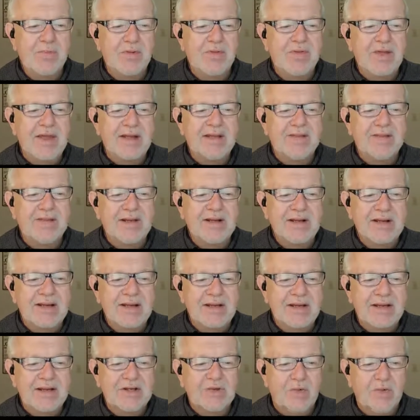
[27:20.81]
but
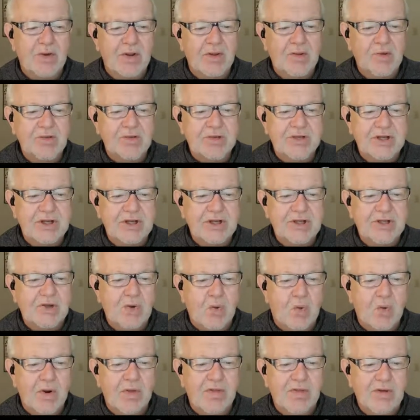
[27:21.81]
it's one of those things to
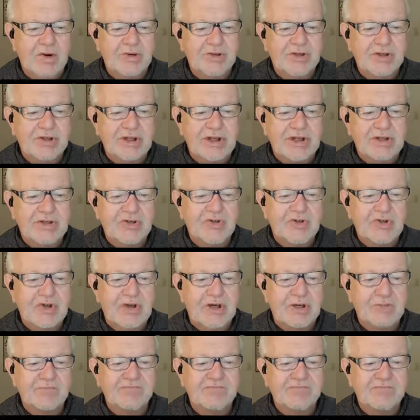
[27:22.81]
where there's just